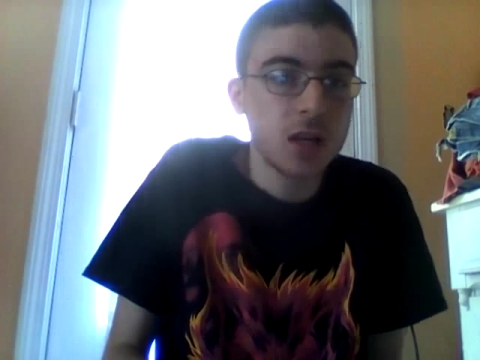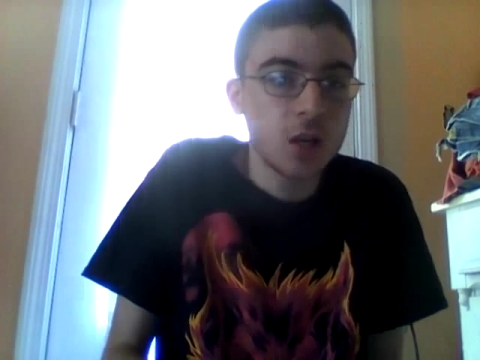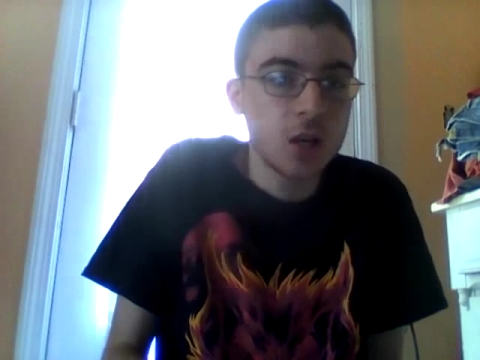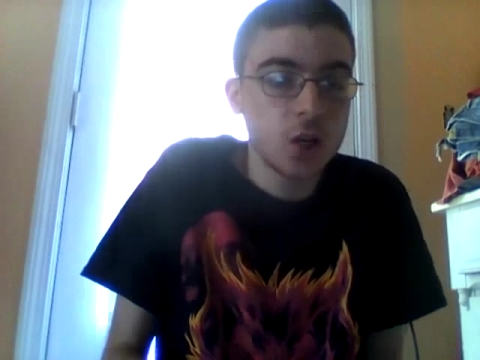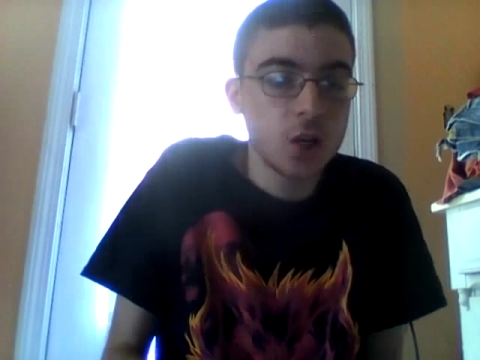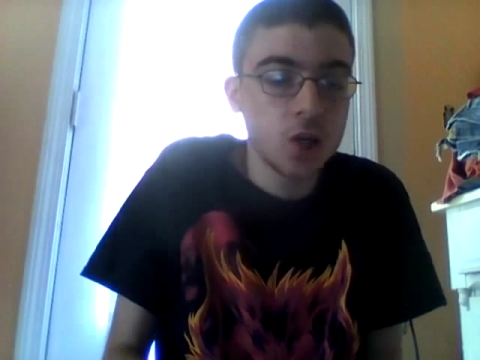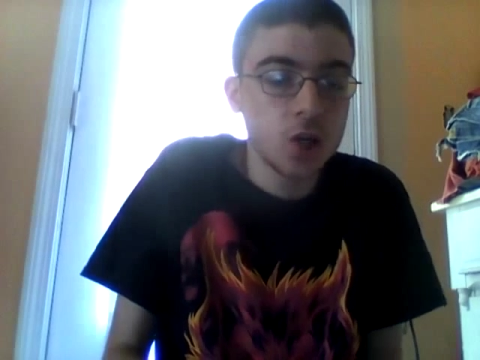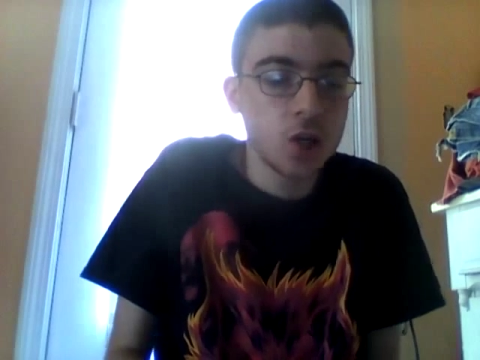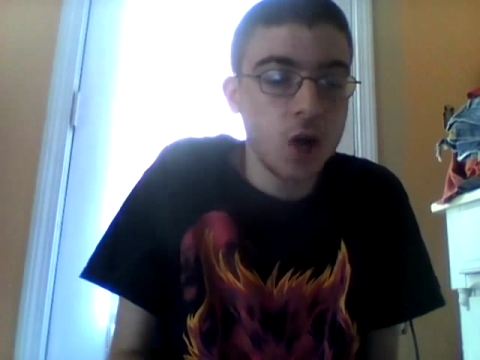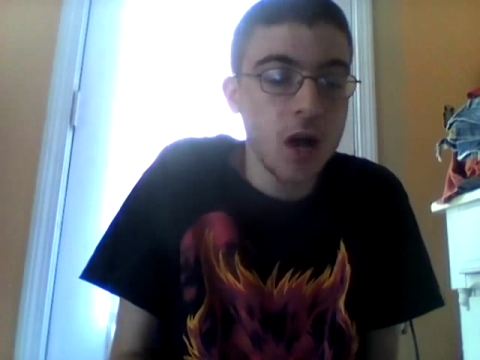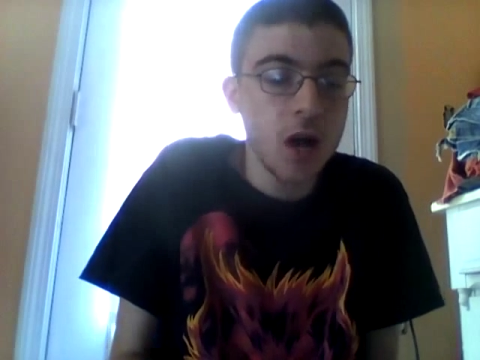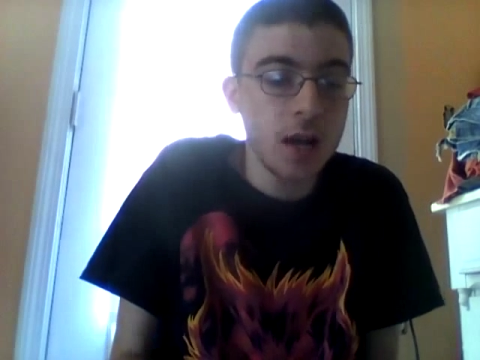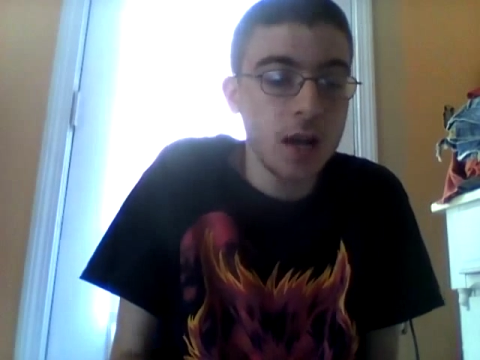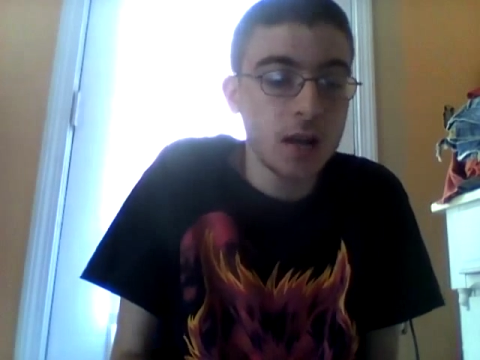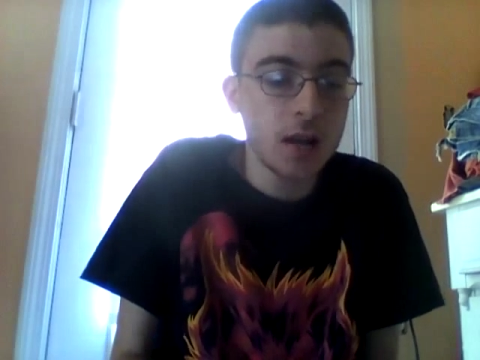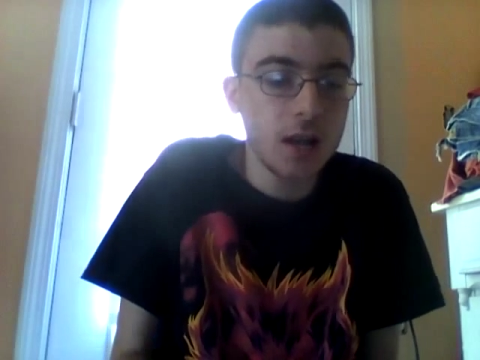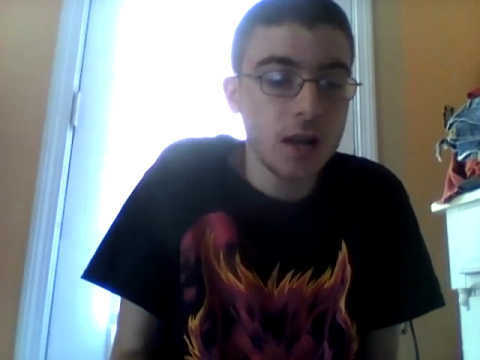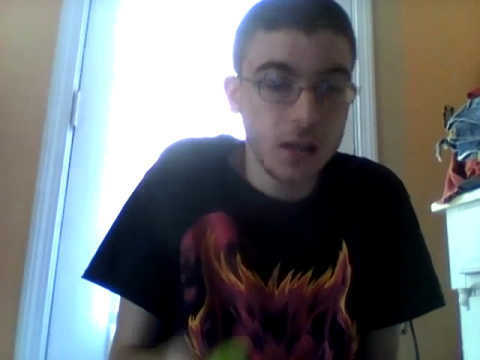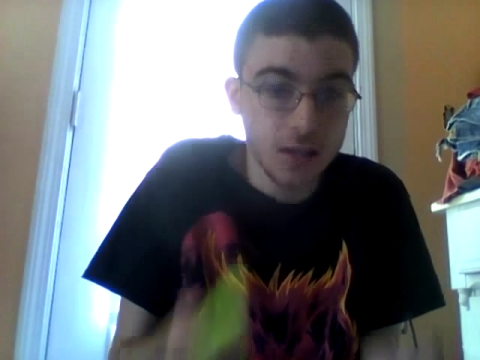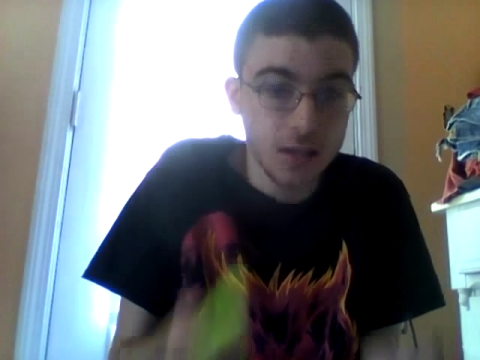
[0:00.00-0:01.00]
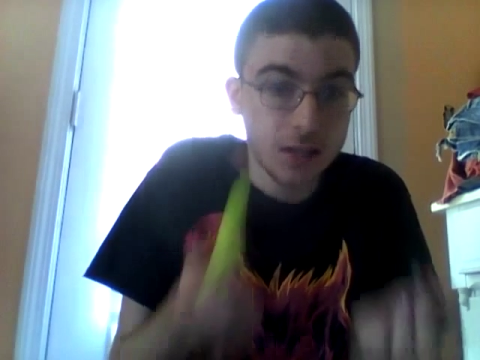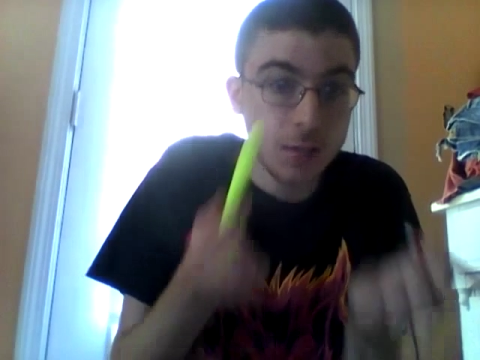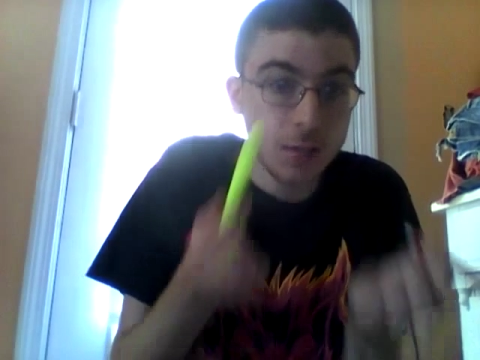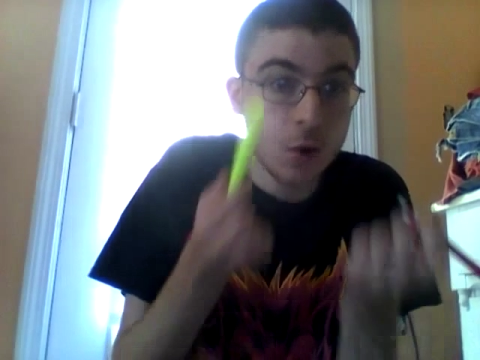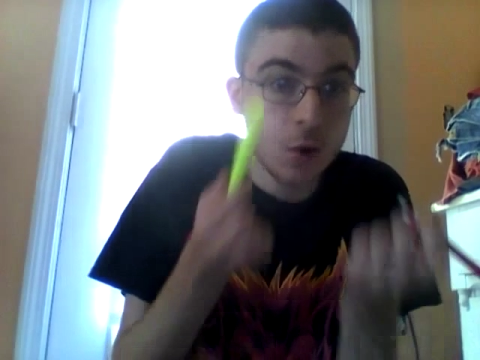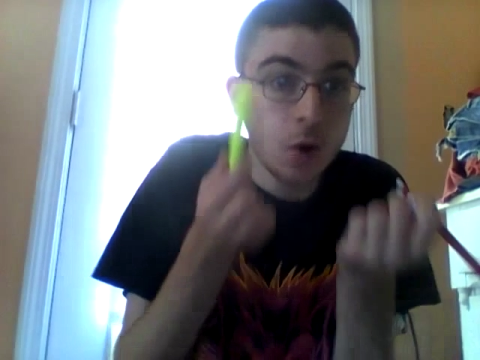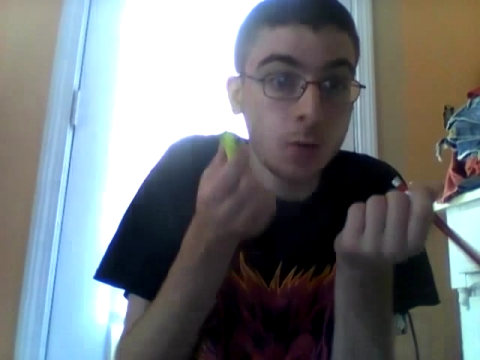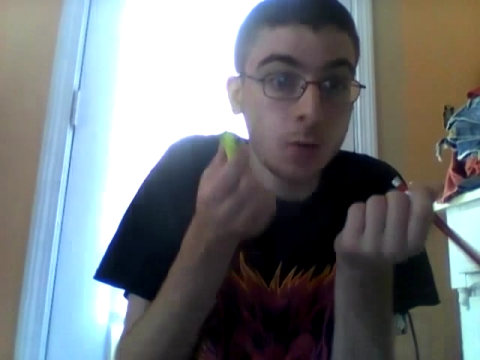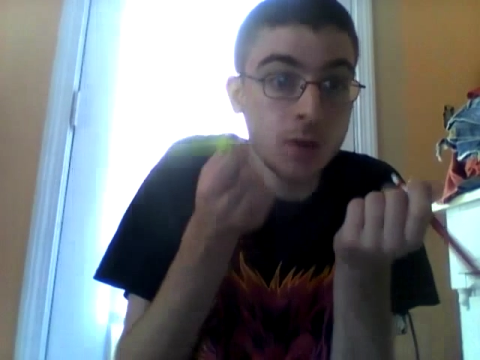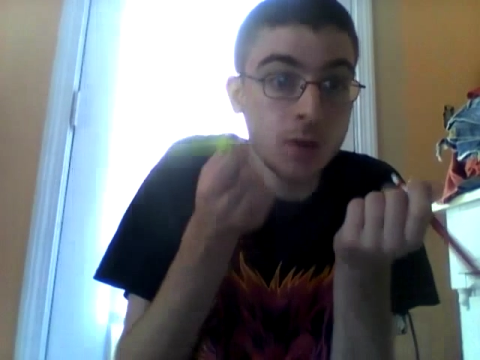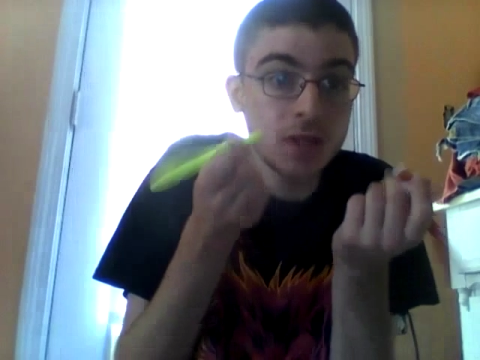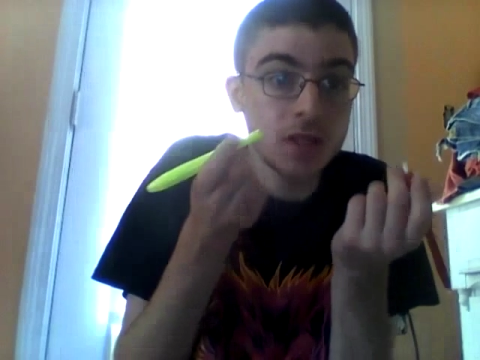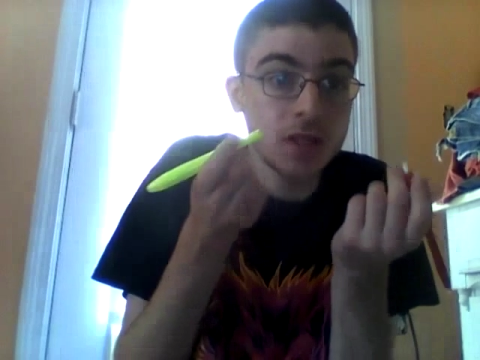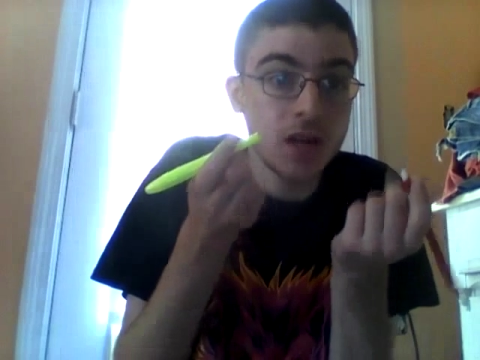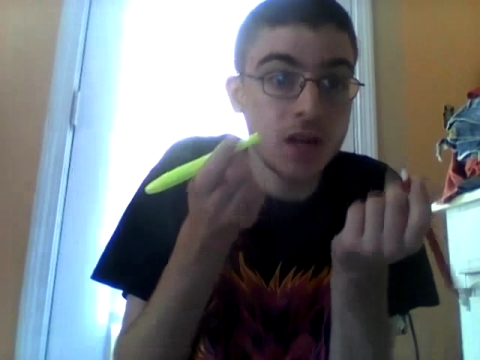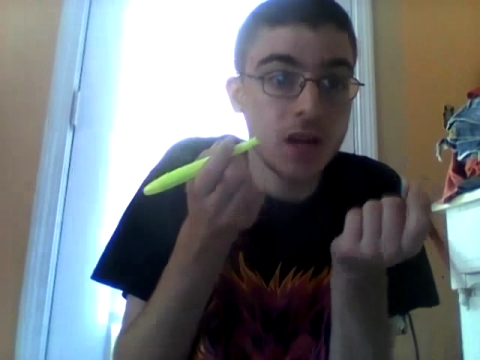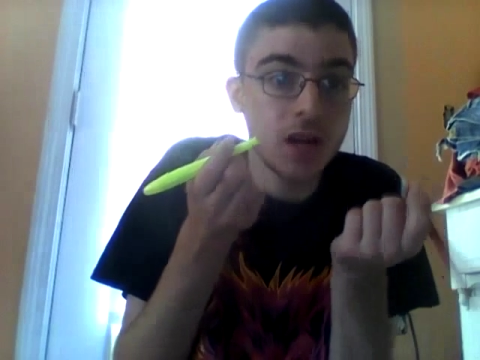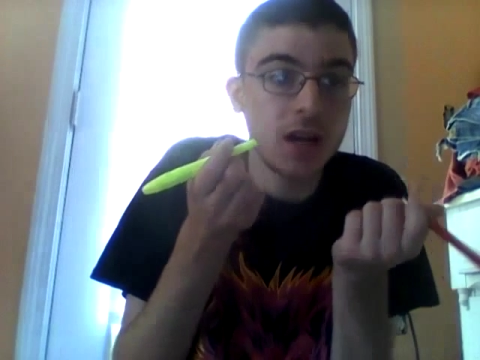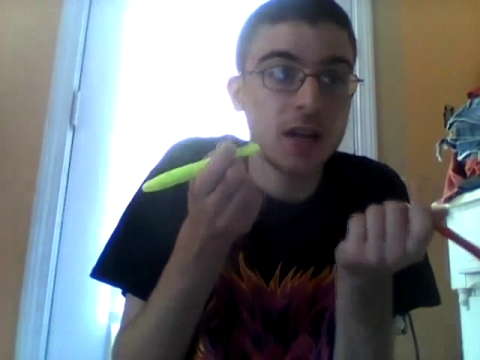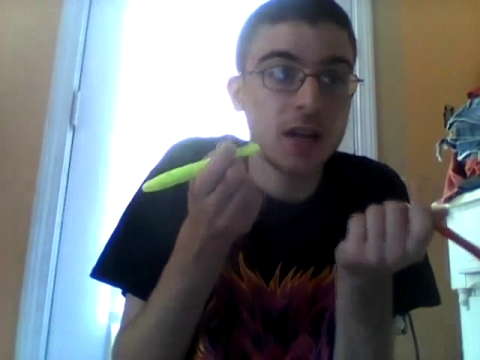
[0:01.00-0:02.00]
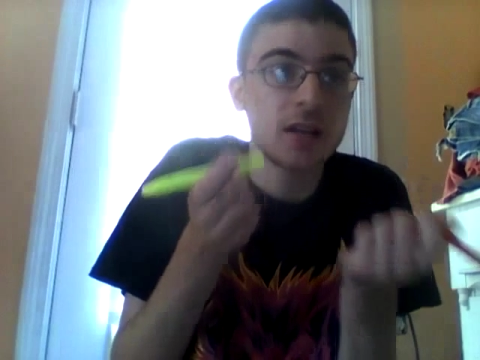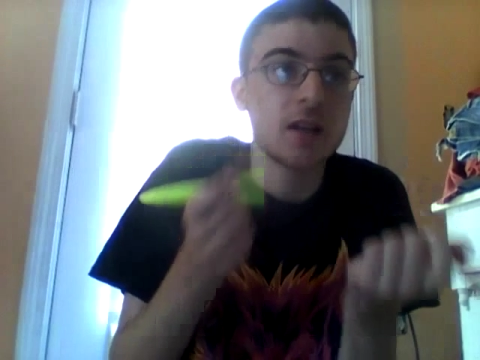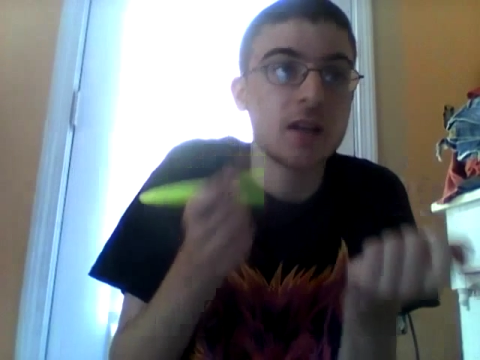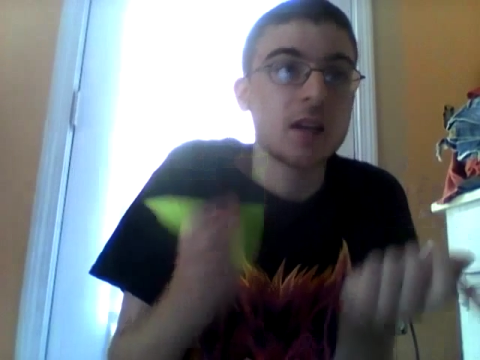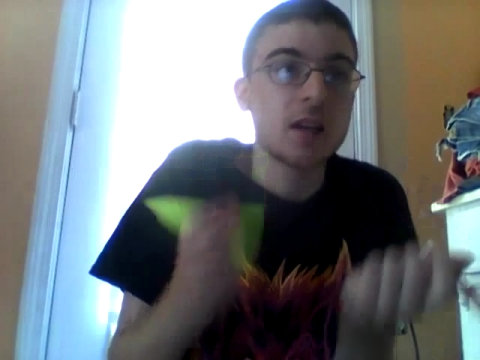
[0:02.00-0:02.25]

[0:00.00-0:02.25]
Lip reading: shot some homeless guy